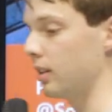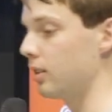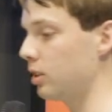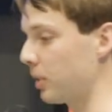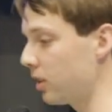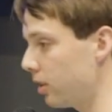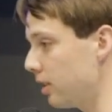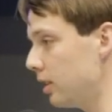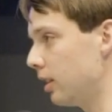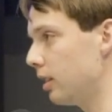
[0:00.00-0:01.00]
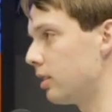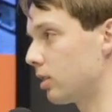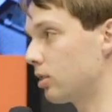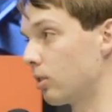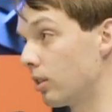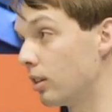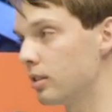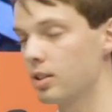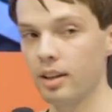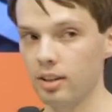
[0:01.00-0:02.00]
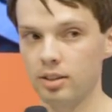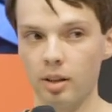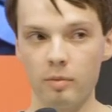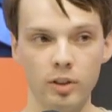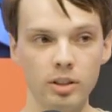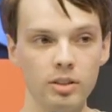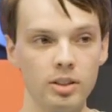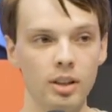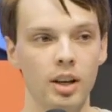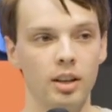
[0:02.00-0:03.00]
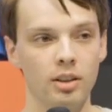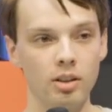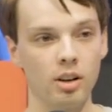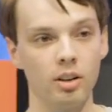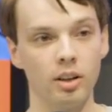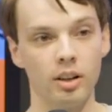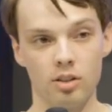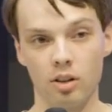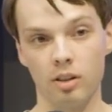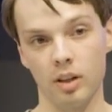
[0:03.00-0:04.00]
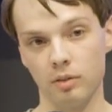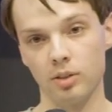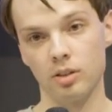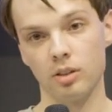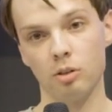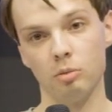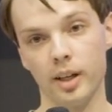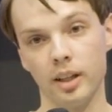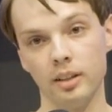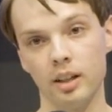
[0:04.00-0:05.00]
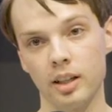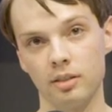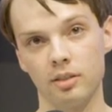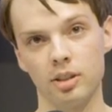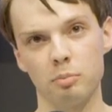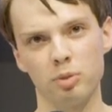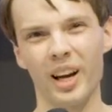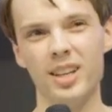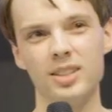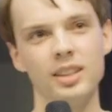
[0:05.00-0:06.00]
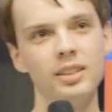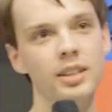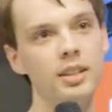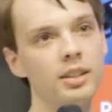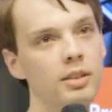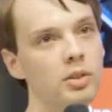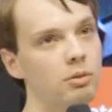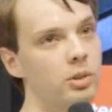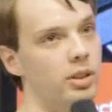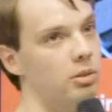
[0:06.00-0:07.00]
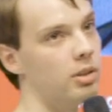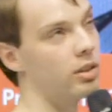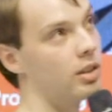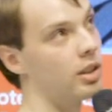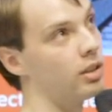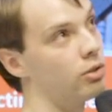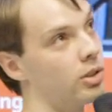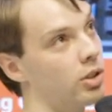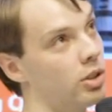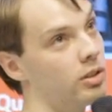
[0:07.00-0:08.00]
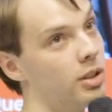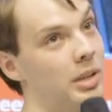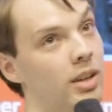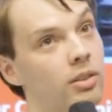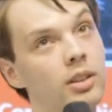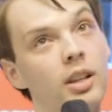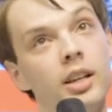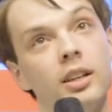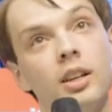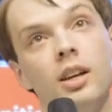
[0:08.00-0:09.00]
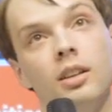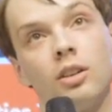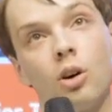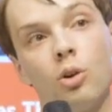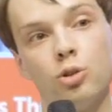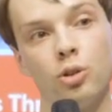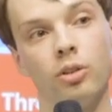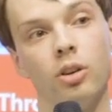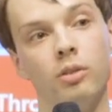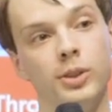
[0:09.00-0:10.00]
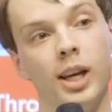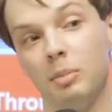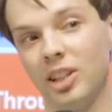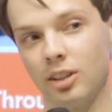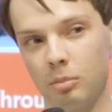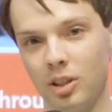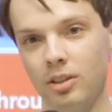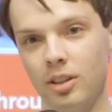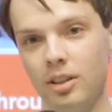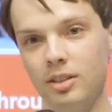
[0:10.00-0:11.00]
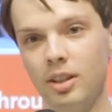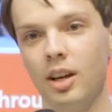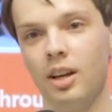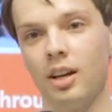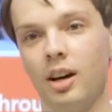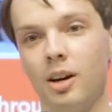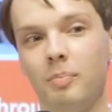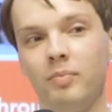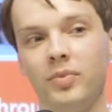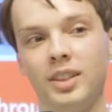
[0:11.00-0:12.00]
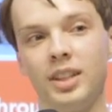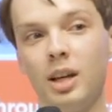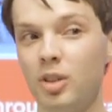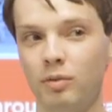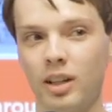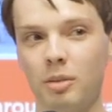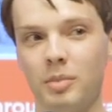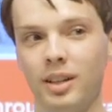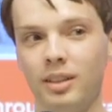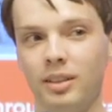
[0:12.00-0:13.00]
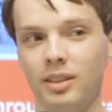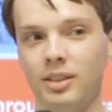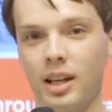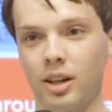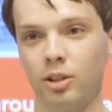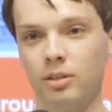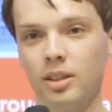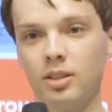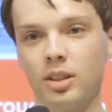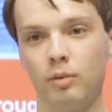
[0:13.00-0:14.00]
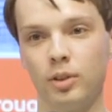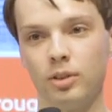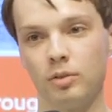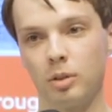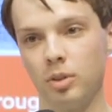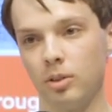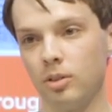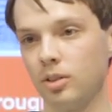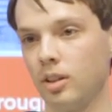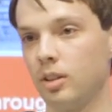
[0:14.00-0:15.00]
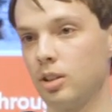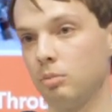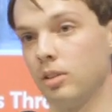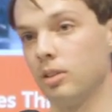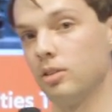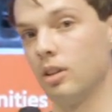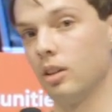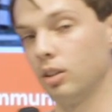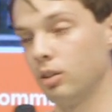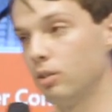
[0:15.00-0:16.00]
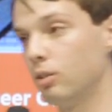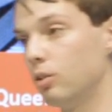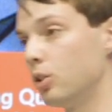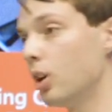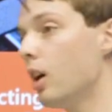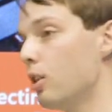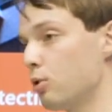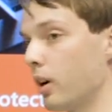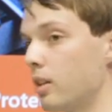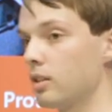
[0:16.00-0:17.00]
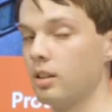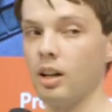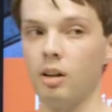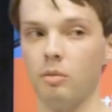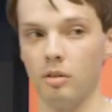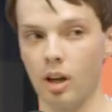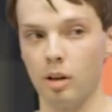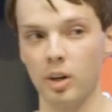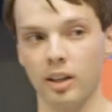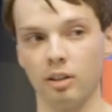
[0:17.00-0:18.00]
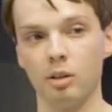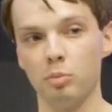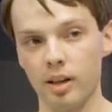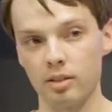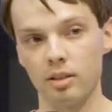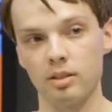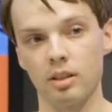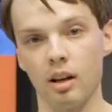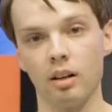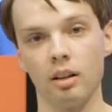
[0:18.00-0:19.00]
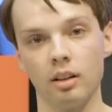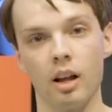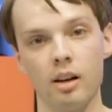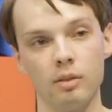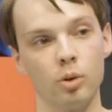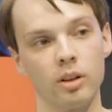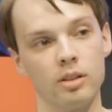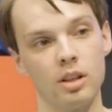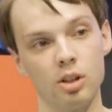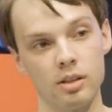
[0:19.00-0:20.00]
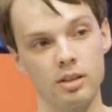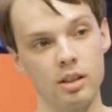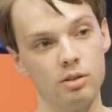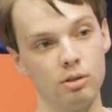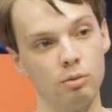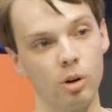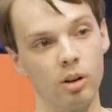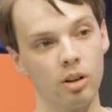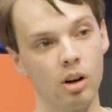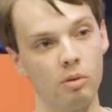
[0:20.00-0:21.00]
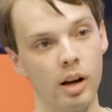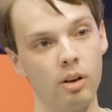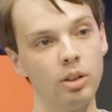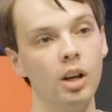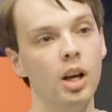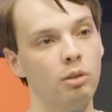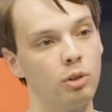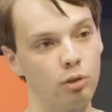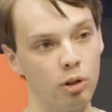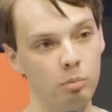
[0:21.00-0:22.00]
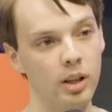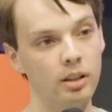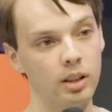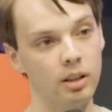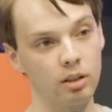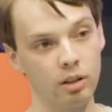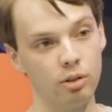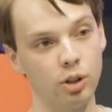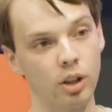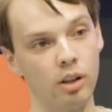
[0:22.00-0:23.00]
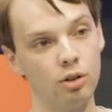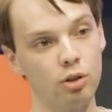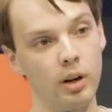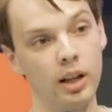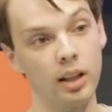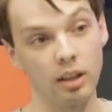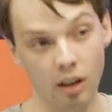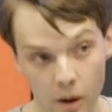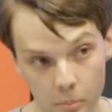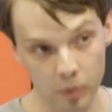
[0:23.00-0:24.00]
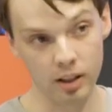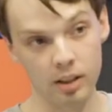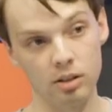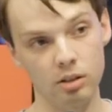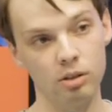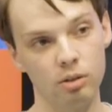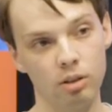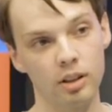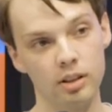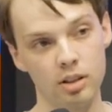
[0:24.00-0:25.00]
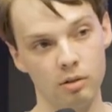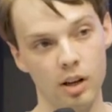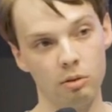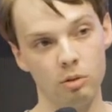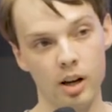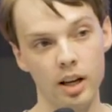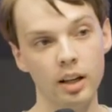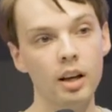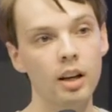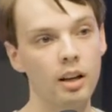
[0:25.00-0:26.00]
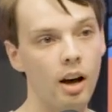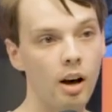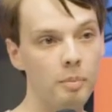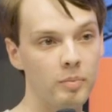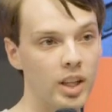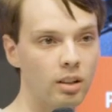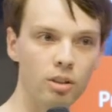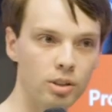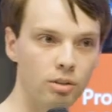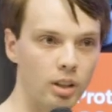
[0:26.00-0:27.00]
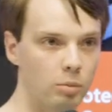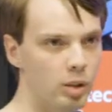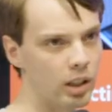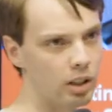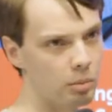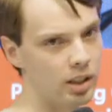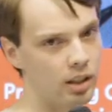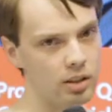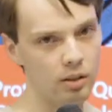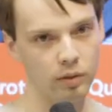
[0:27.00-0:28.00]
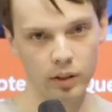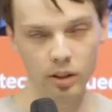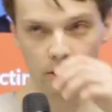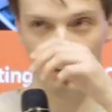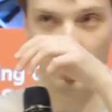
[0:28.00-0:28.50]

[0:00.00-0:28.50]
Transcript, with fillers: especially in certain tech subfields, there are a ton of efforts underway. Like surprisingly, given what you would think traditionally about like the culture of gaming communities, um, game development is actually a subfield of computer science where there's a huge trans and non-binary presence and a lot of organizations that do work around recruitment, inclusion, training companies to do things the right way. Um, and also game development is a field